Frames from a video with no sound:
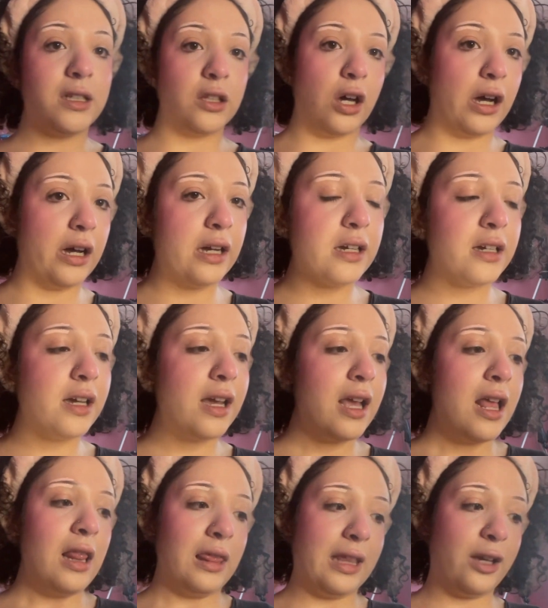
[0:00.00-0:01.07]
long.
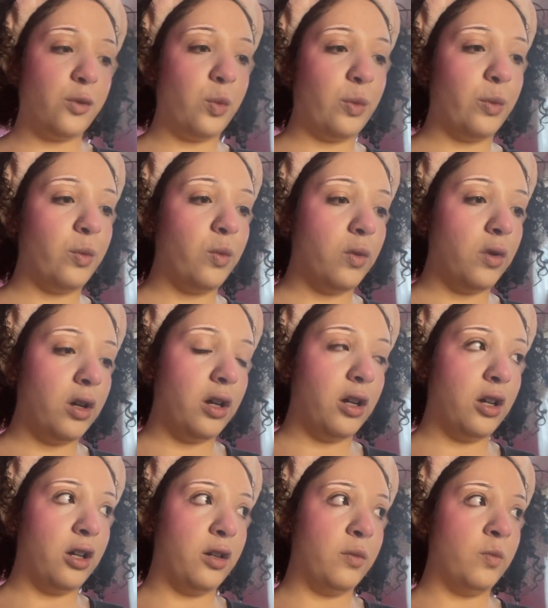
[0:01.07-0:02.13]
Like,
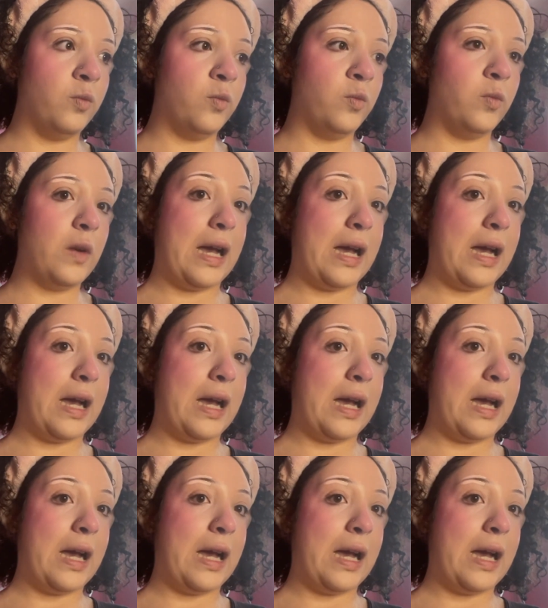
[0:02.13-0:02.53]
um,